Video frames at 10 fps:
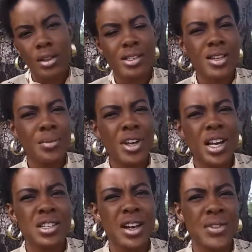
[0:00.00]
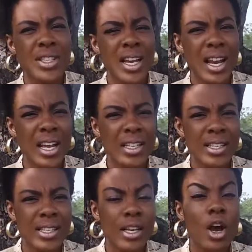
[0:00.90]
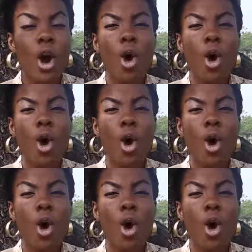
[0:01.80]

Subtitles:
there's something I should have said and I didn't say,